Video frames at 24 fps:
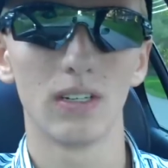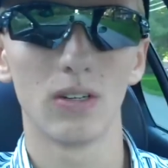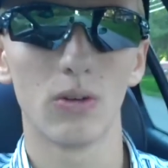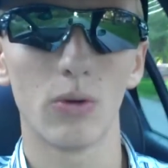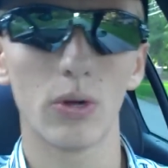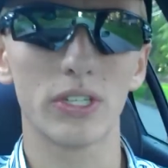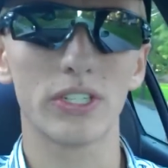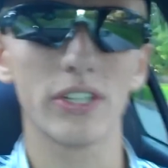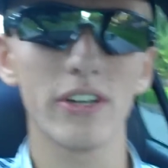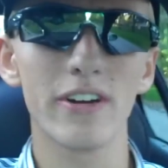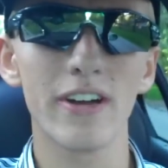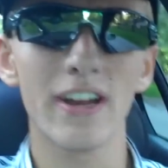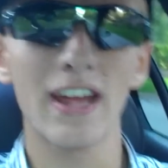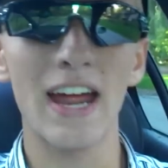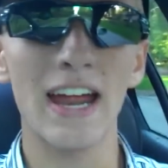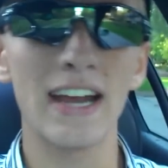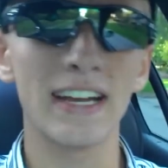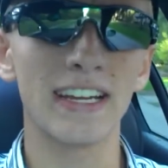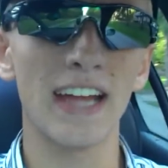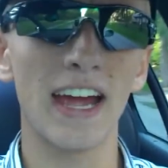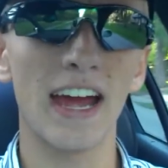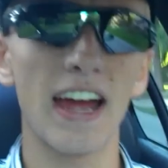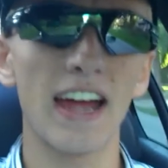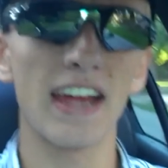What's going on,
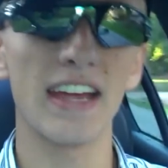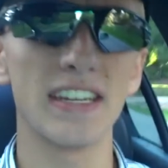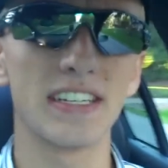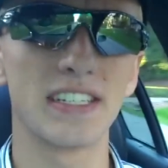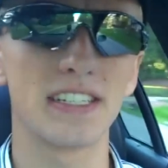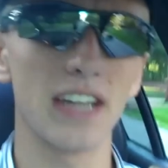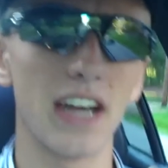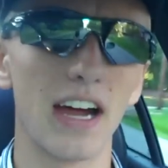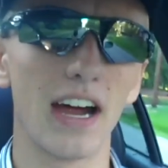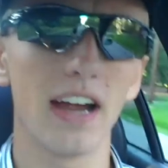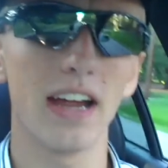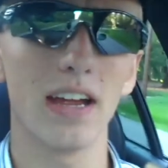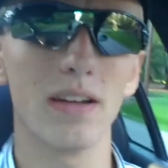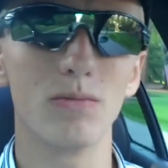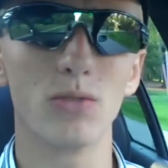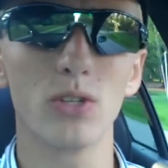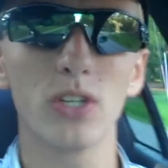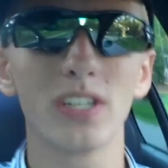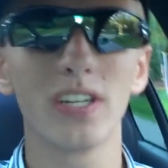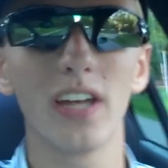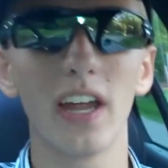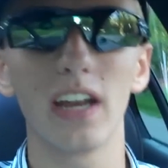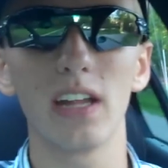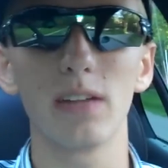guys? I am
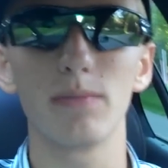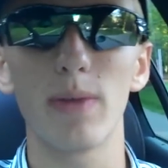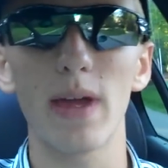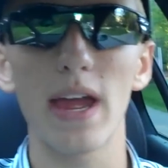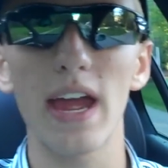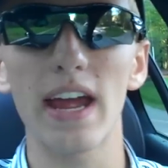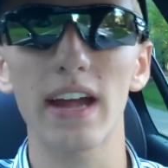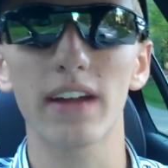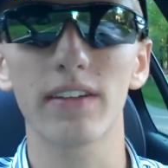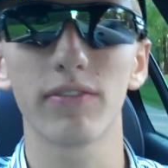just headed back